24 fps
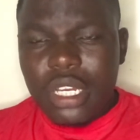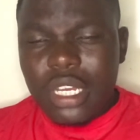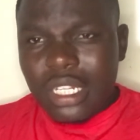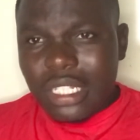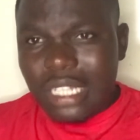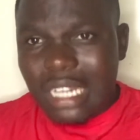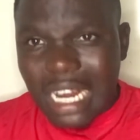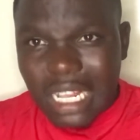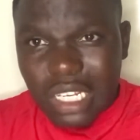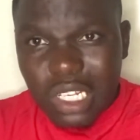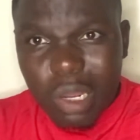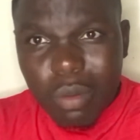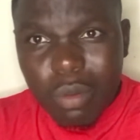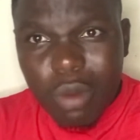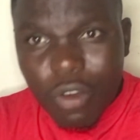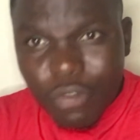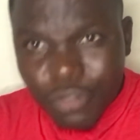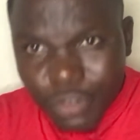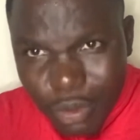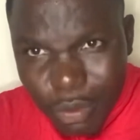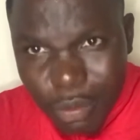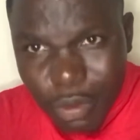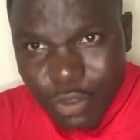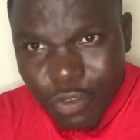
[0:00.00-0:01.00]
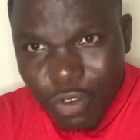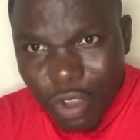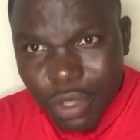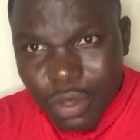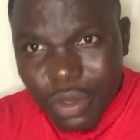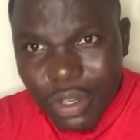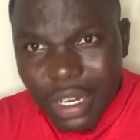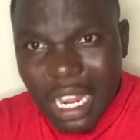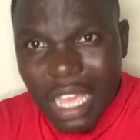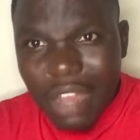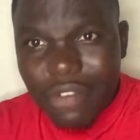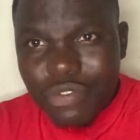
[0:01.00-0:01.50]
There are some of you, before
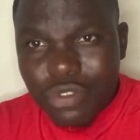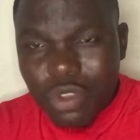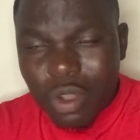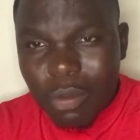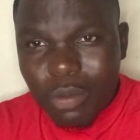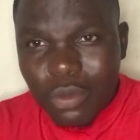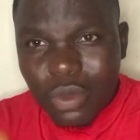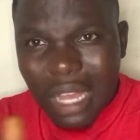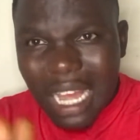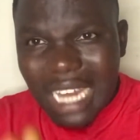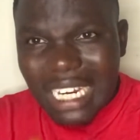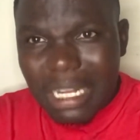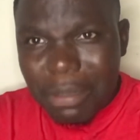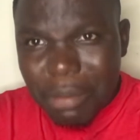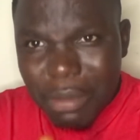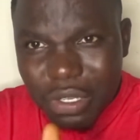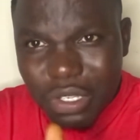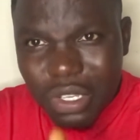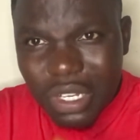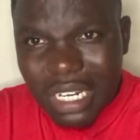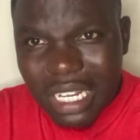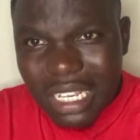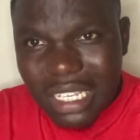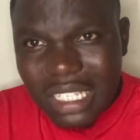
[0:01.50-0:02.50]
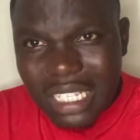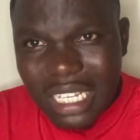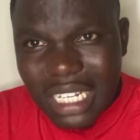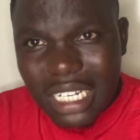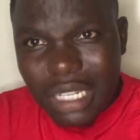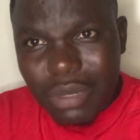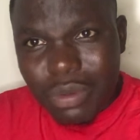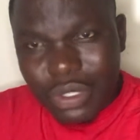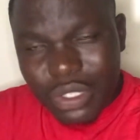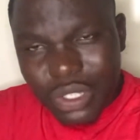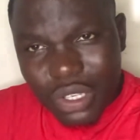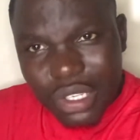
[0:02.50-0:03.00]
you left home, you had a misunderstanding
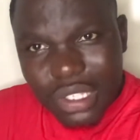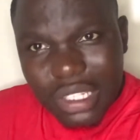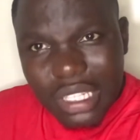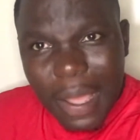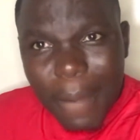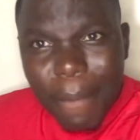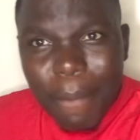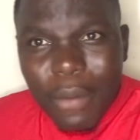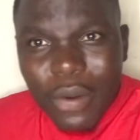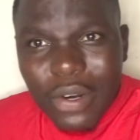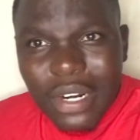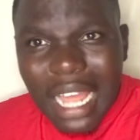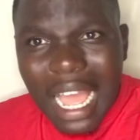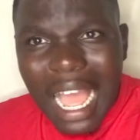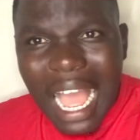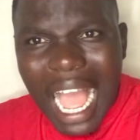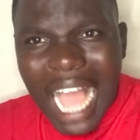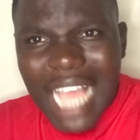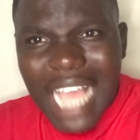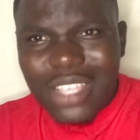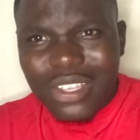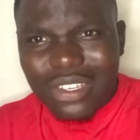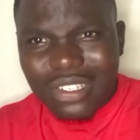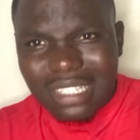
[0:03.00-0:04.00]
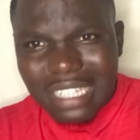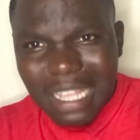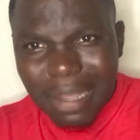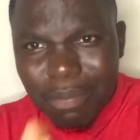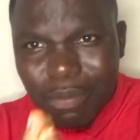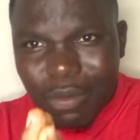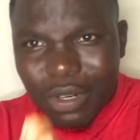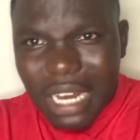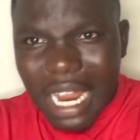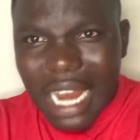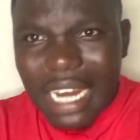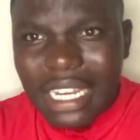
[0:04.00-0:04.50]
with your stepmother and your
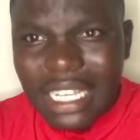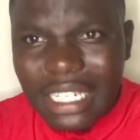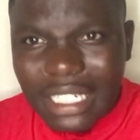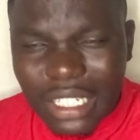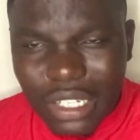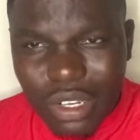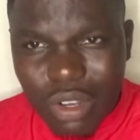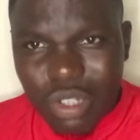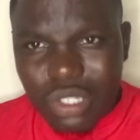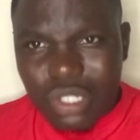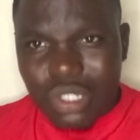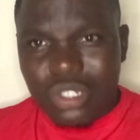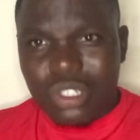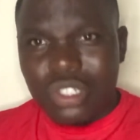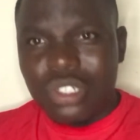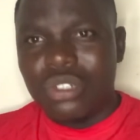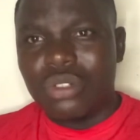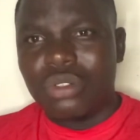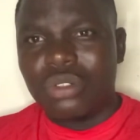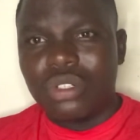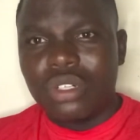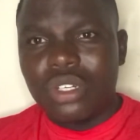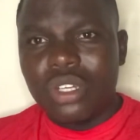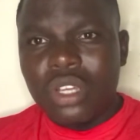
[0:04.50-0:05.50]
stepmother laid a curse on you.